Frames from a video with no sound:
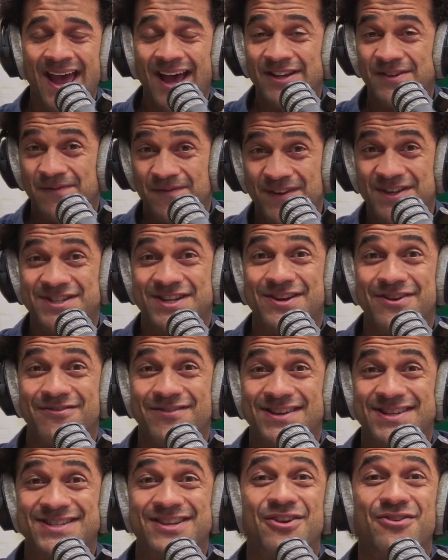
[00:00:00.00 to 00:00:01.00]
as
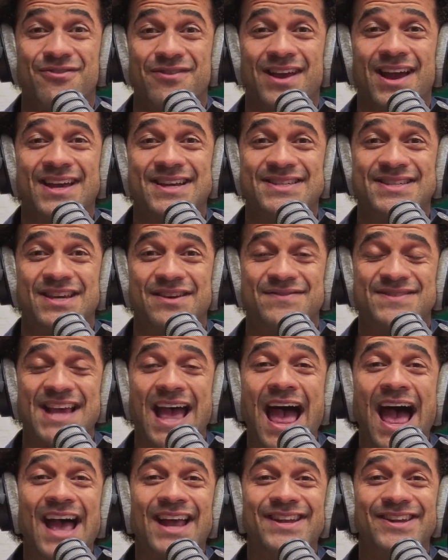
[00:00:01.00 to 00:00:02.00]
visionaries, creatives,
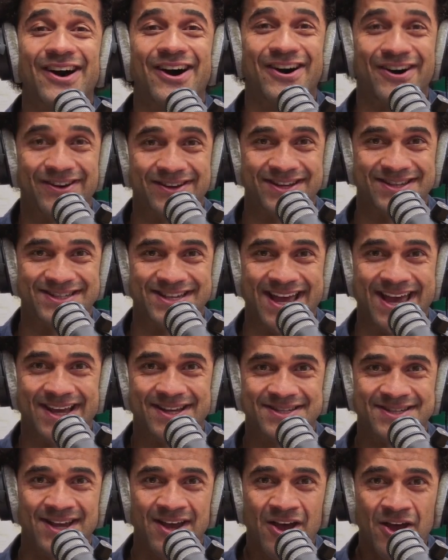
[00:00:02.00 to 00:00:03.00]
and
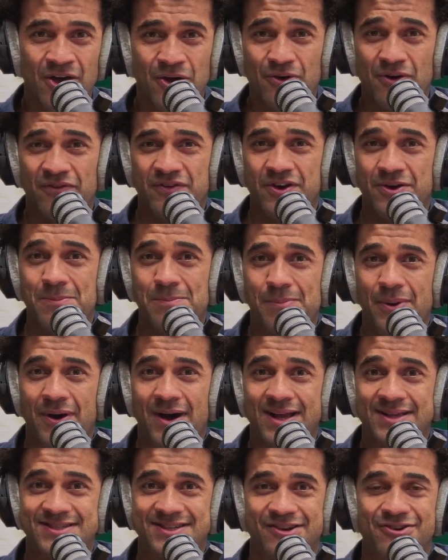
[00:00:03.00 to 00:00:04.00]
architects who have
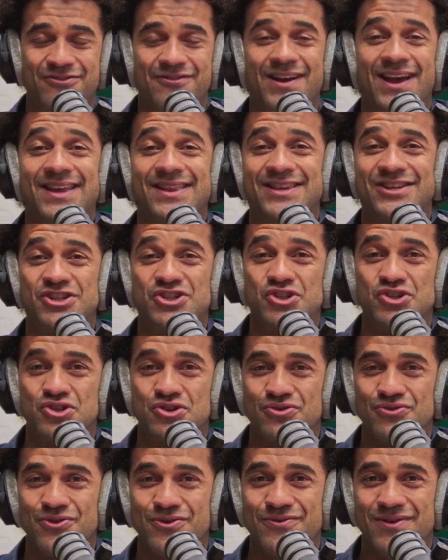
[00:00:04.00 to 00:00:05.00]
combined to create this
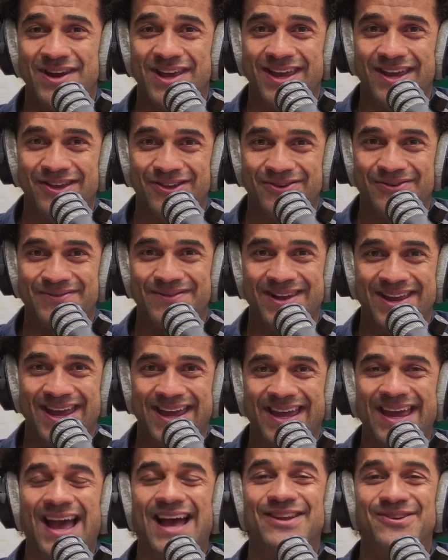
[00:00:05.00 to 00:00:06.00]
truly
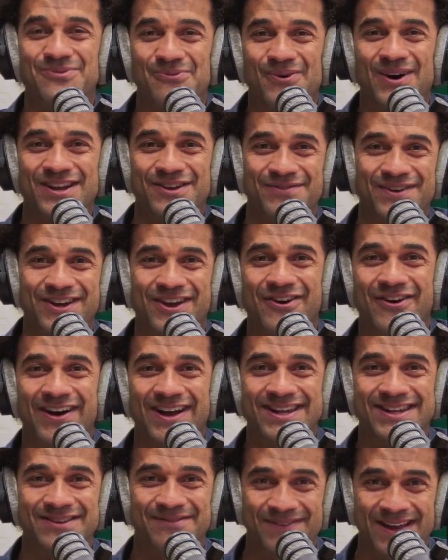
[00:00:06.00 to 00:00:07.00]
unique and
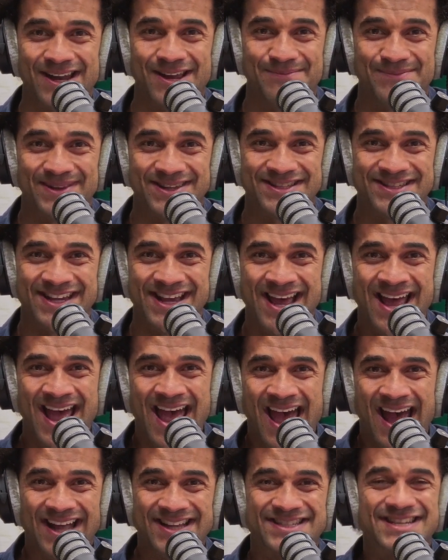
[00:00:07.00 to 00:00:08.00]
one-of-a-kind development.
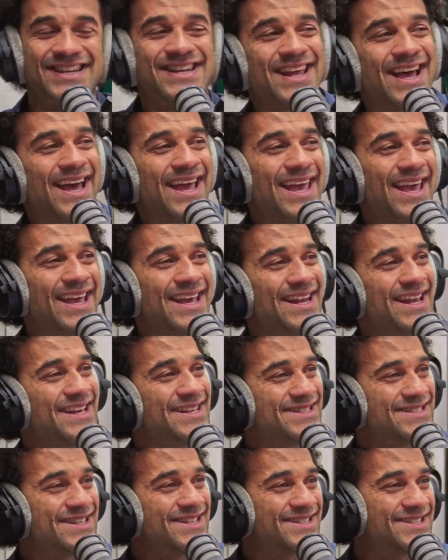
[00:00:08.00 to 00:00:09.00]
And today it
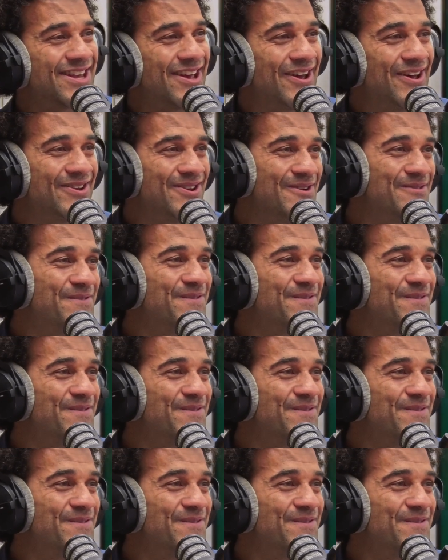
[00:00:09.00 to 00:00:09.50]
is the turn of